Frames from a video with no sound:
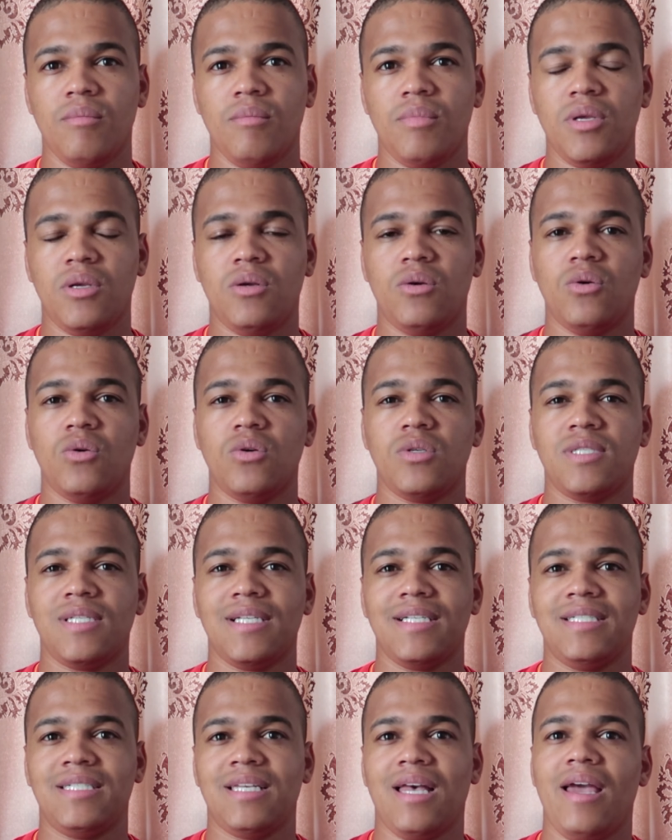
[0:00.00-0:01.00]
because
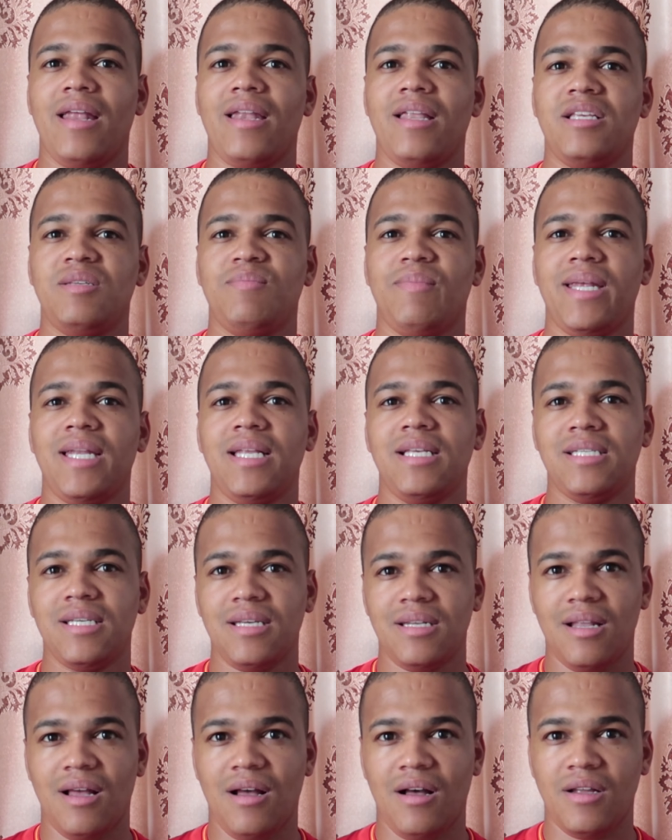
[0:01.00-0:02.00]
the Chinese
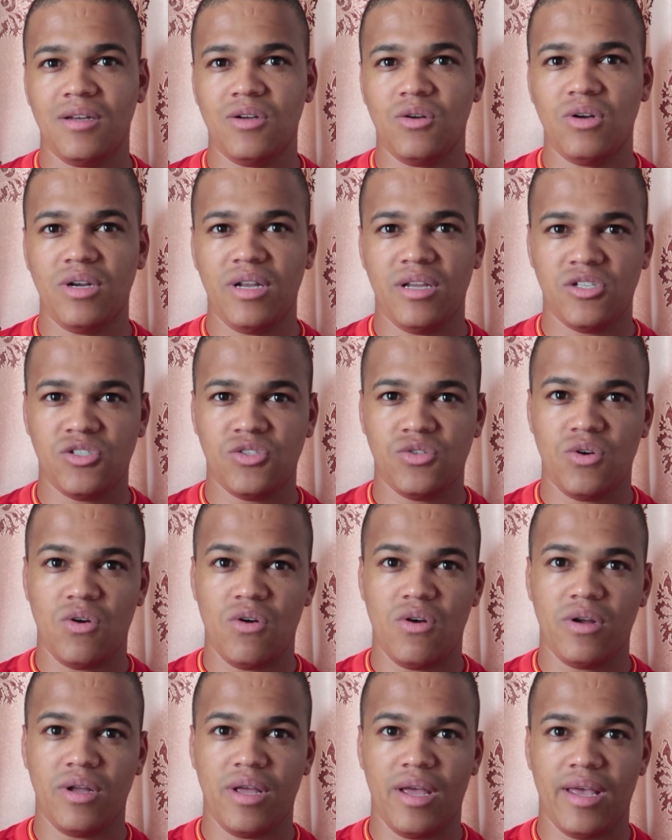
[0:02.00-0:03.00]
medicine are not as
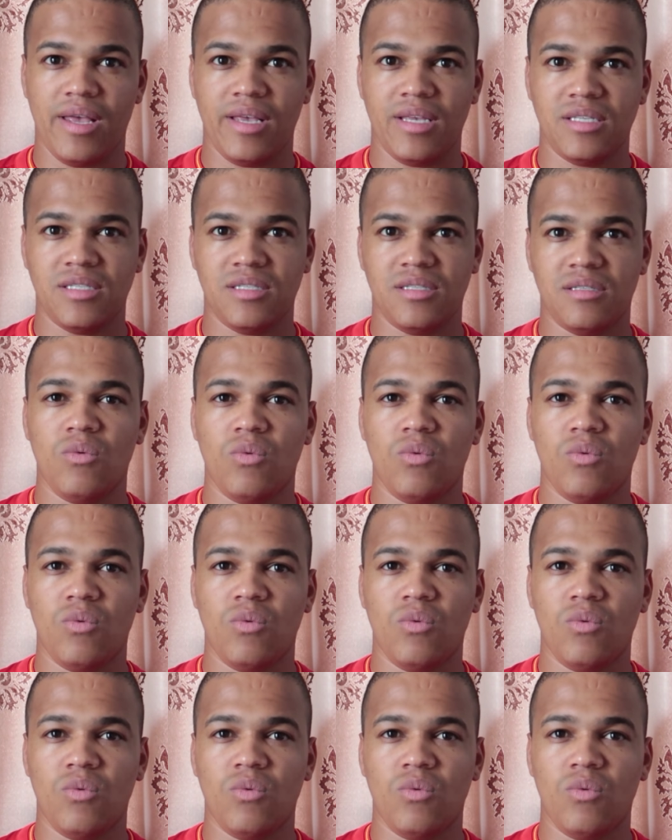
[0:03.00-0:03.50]
strong as